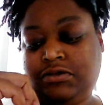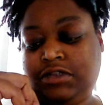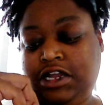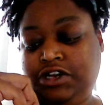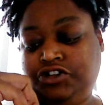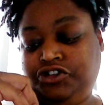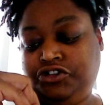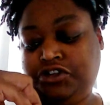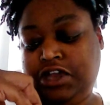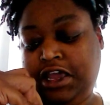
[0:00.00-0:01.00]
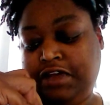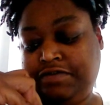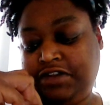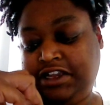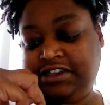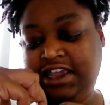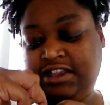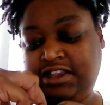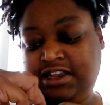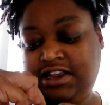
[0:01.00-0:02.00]
kind of shirt you have. And they
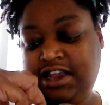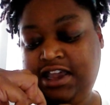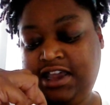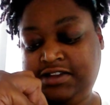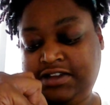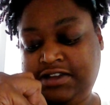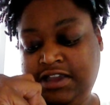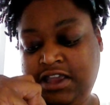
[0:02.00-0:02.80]
say that it has